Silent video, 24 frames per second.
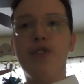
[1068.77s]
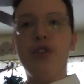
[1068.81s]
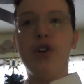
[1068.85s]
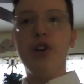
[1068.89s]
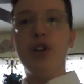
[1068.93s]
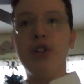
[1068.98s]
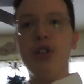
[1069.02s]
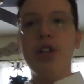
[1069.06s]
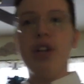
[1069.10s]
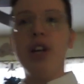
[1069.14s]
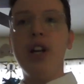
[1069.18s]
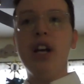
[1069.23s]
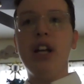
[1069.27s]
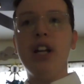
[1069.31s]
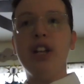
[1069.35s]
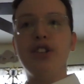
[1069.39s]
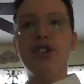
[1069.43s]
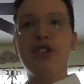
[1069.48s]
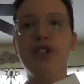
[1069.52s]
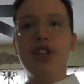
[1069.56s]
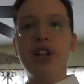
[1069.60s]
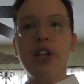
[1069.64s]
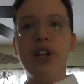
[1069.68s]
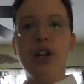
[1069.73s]
for
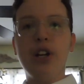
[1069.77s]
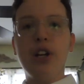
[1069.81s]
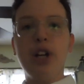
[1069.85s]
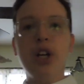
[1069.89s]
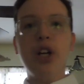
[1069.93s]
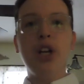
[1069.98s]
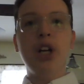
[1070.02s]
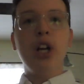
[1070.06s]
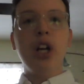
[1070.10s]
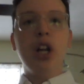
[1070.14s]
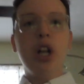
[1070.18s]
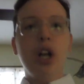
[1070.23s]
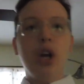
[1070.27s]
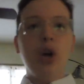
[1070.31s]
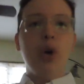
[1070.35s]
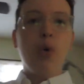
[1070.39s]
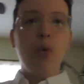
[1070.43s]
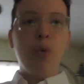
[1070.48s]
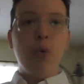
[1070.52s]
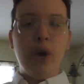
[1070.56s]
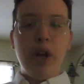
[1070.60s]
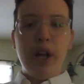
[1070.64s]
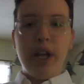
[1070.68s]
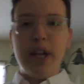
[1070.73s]
tonight's dinner.
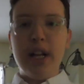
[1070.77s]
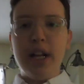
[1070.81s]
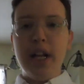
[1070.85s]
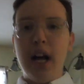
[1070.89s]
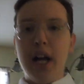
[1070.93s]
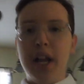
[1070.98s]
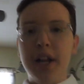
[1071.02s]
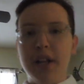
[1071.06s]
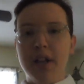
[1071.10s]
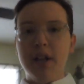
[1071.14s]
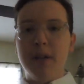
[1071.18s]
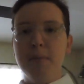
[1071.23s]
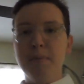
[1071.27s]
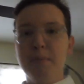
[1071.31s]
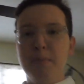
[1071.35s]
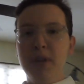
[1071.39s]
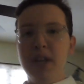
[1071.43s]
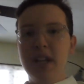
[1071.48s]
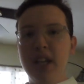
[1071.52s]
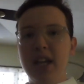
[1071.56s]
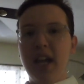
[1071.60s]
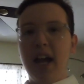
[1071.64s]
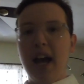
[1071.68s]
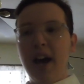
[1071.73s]
We gotta
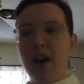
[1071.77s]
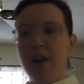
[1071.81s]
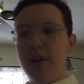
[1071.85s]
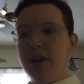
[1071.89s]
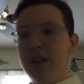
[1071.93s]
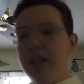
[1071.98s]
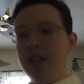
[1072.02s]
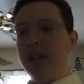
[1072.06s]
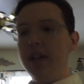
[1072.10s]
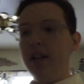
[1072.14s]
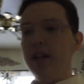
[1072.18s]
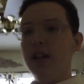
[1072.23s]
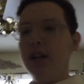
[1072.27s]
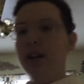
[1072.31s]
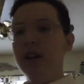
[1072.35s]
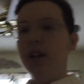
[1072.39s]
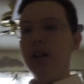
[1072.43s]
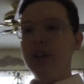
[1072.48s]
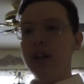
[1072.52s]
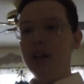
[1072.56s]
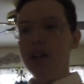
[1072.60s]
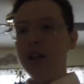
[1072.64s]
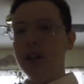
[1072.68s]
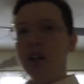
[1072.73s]
be out of
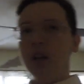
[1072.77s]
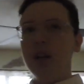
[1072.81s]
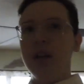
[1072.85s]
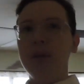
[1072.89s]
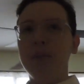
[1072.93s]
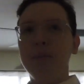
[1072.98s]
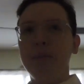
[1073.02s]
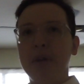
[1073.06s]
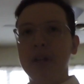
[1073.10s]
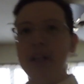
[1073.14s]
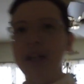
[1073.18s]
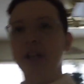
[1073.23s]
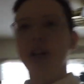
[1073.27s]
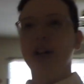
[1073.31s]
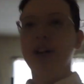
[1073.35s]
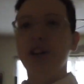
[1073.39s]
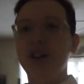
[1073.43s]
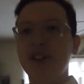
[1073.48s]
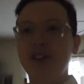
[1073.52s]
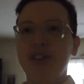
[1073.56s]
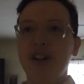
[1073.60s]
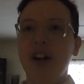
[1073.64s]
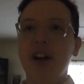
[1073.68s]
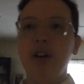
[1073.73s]
here
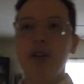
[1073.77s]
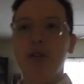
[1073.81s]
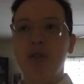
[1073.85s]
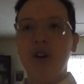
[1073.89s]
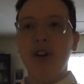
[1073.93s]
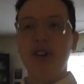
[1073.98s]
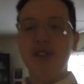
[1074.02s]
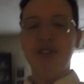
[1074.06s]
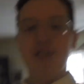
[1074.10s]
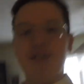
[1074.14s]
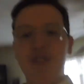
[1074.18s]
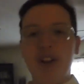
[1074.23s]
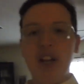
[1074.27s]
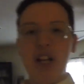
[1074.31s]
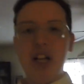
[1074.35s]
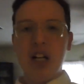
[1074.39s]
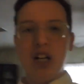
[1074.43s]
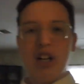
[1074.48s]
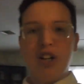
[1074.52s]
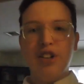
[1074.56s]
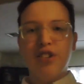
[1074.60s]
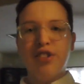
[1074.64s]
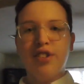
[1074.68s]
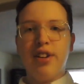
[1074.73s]
because our
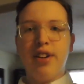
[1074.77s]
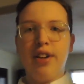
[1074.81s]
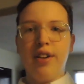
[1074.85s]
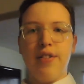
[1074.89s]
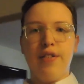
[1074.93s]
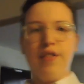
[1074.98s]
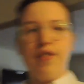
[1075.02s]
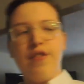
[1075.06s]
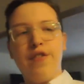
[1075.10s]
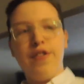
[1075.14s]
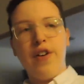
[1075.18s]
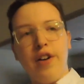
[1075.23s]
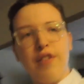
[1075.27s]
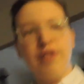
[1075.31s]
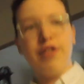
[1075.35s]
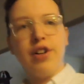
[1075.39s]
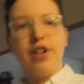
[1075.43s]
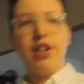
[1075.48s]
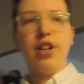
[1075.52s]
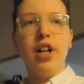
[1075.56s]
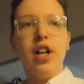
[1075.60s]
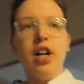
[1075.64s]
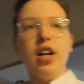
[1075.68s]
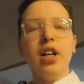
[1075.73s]
reservation is at 5
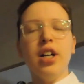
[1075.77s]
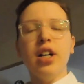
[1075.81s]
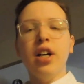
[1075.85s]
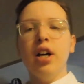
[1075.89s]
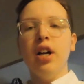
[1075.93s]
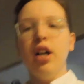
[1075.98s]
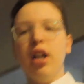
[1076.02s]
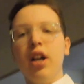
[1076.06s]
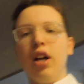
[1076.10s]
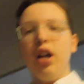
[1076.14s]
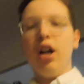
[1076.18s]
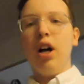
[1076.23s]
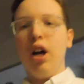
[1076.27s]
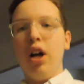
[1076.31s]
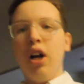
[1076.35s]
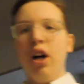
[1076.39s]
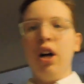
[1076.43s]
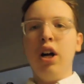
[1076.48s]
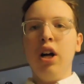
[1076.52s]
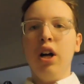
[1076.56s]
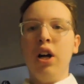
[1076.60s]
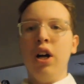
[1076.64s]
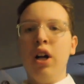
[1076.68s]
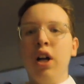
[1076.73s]
o'clock.
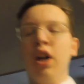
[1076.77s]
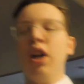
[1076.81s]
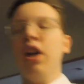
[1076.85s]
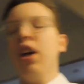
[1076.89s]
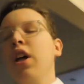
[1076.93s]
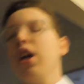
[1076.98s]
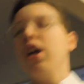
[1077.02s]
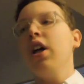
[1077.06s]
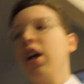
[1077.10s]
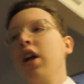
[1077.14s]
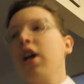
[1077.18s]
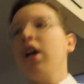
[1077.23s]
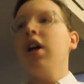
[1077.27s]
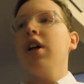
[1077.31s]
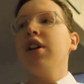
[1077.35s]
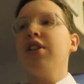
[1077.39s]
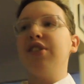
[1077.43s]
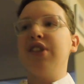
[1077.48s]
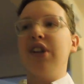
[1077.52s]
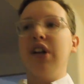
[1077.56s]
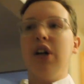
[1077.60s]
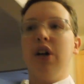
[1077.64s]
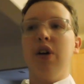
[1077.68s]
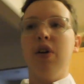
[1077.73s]
Uh,
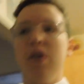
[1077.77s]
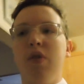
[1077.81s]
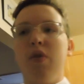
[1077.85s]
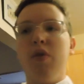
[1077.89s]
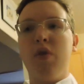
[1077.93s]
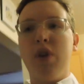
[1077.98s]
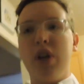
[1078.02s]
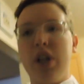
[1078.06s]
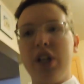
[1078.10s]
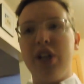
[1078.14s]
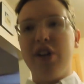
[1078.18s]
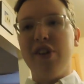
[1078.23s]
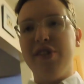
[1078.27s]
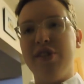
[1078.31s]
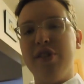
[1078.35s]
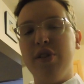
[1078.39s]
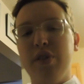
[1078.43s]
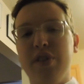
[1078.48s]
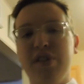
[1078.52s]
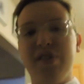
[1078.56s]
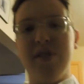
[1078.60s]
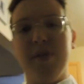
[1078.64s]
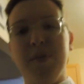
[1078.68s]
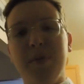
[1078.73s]
so we're just
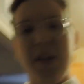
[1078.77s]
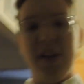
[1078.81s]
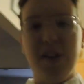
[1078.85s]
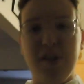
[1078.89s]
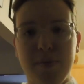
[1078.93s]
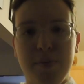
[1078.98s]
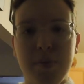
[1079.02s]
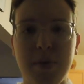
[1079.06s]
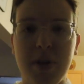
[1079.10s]
doing some last